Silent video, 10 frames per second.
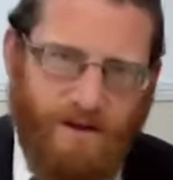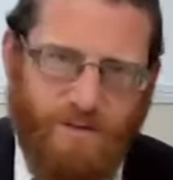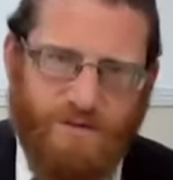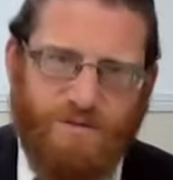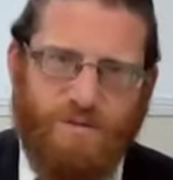He
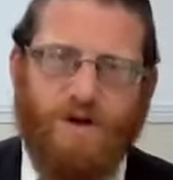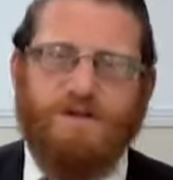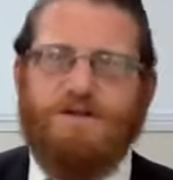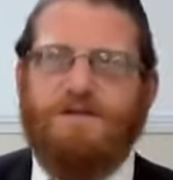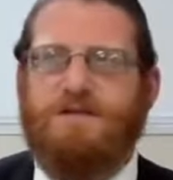was
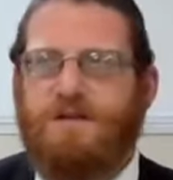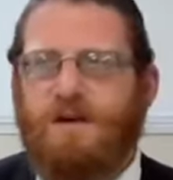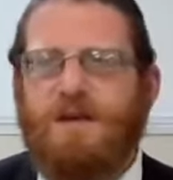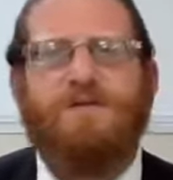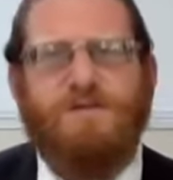
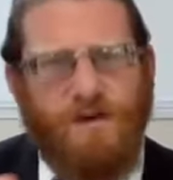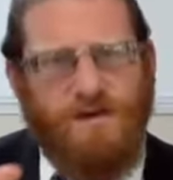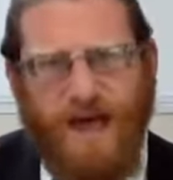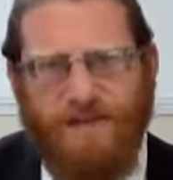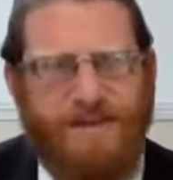
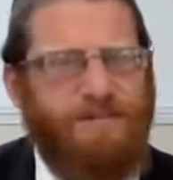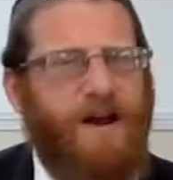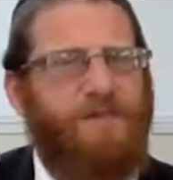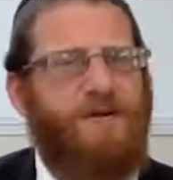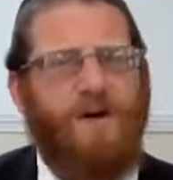once, I think he
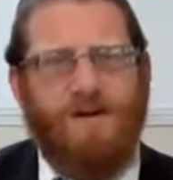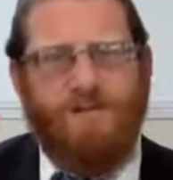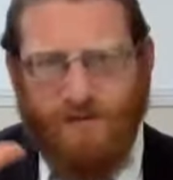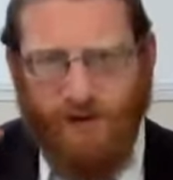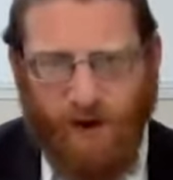might have been already
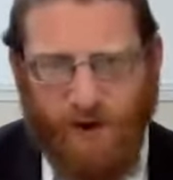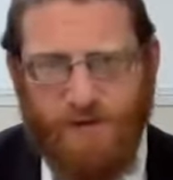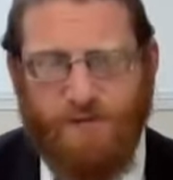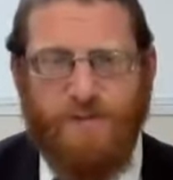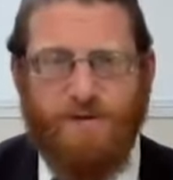
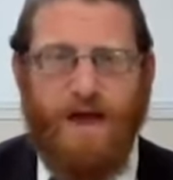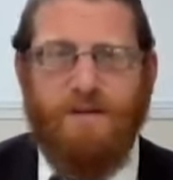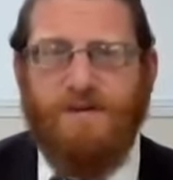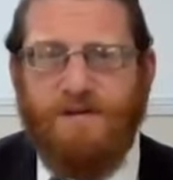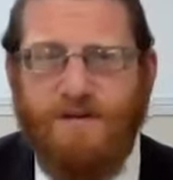retired from the
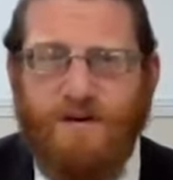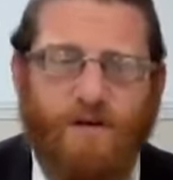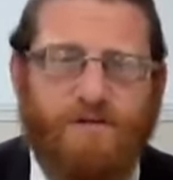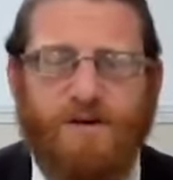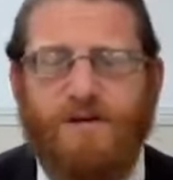rabbinate in
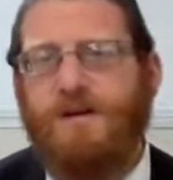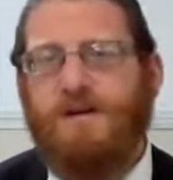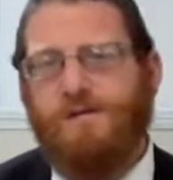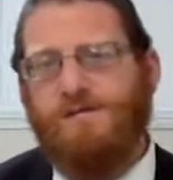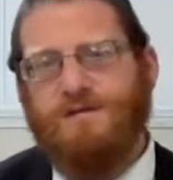Kovna.
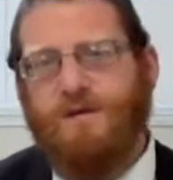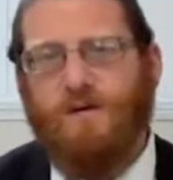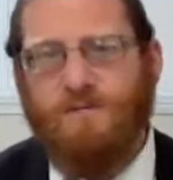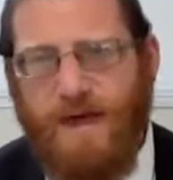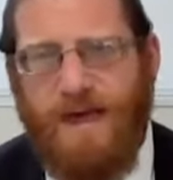He was an
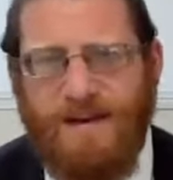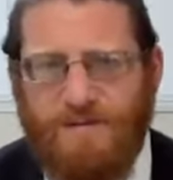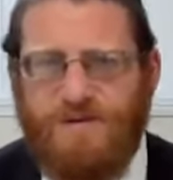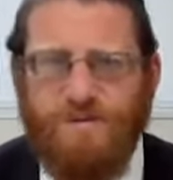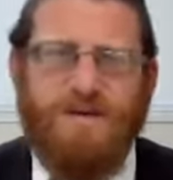old man, he
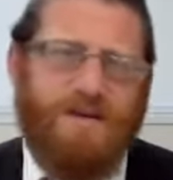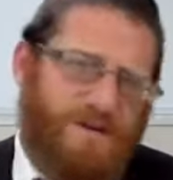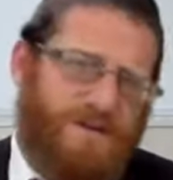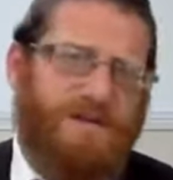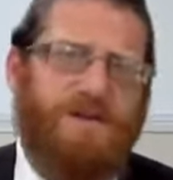was weak, he
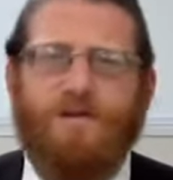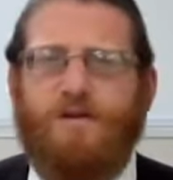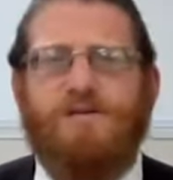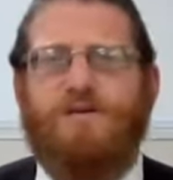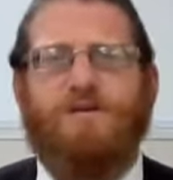was sitting and
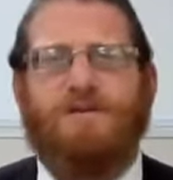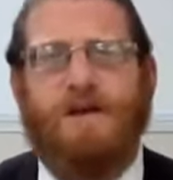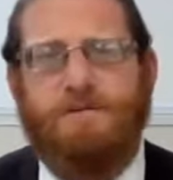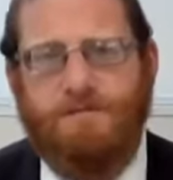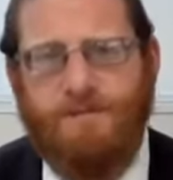learning the whole
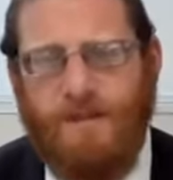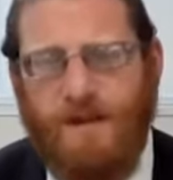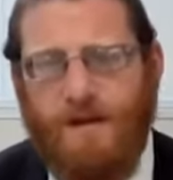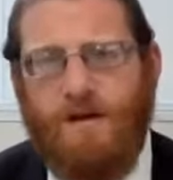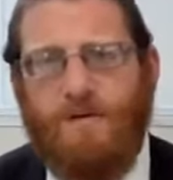day.
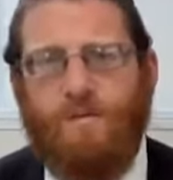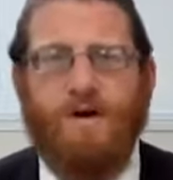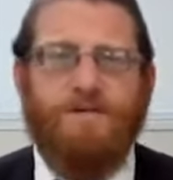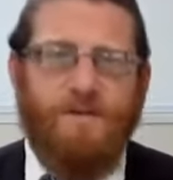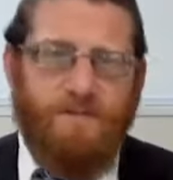
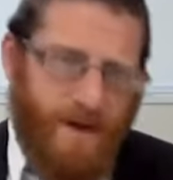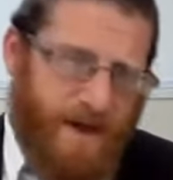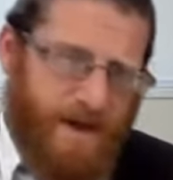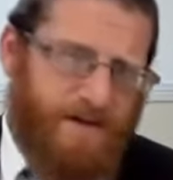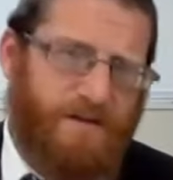One of the
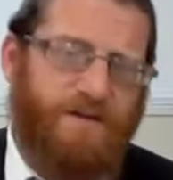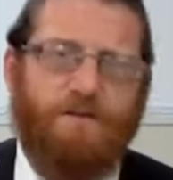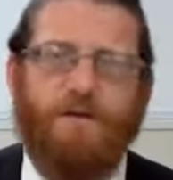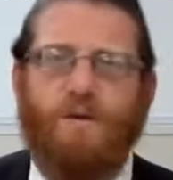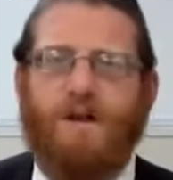main
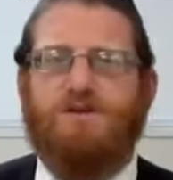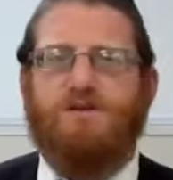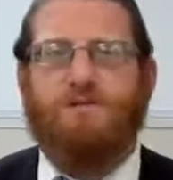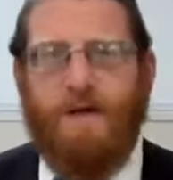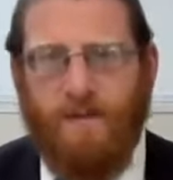
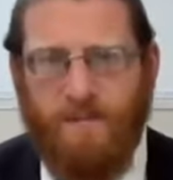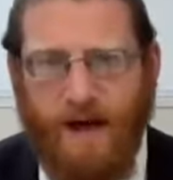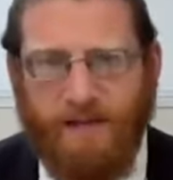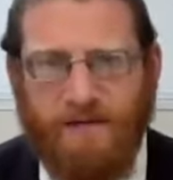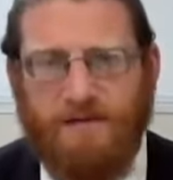influential
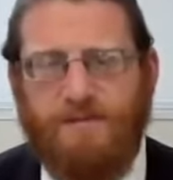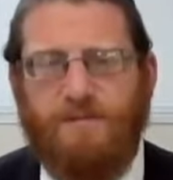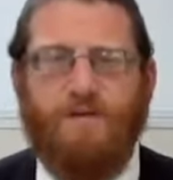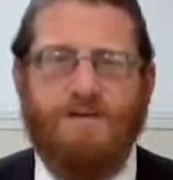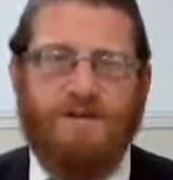
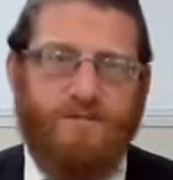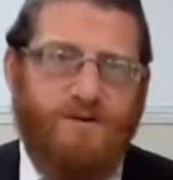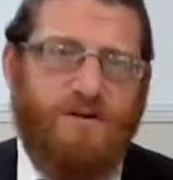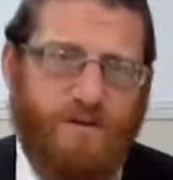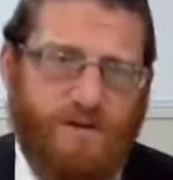Balabatim of his
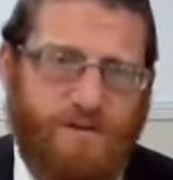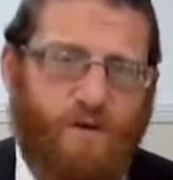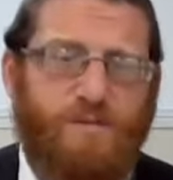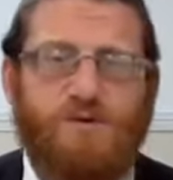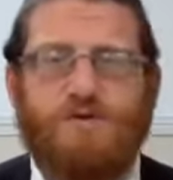community, of his
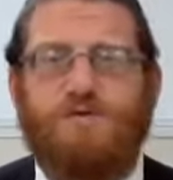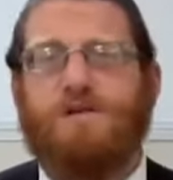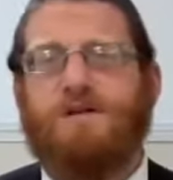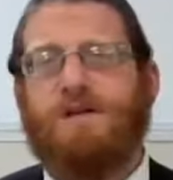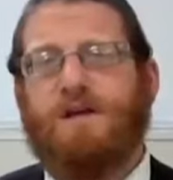former
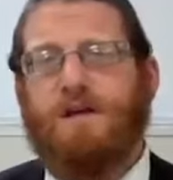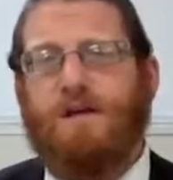shul,